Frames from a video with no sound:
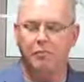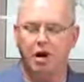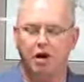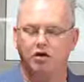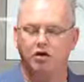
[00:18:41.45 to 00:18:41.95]

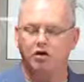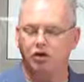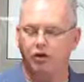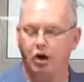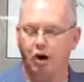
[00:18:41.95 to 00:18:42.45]
marriages
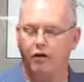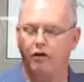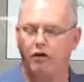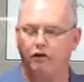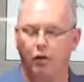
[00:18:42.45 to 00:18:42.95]

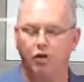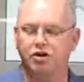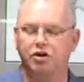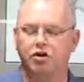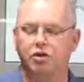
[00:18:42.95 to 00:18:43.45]
dissolve in
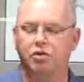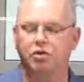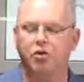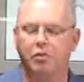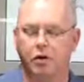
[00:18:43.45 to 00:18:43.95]
divorce, and
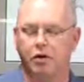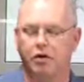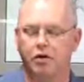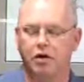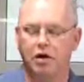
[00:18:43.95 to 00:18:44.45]
children are
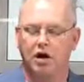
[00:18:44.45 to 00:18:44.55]
murdered.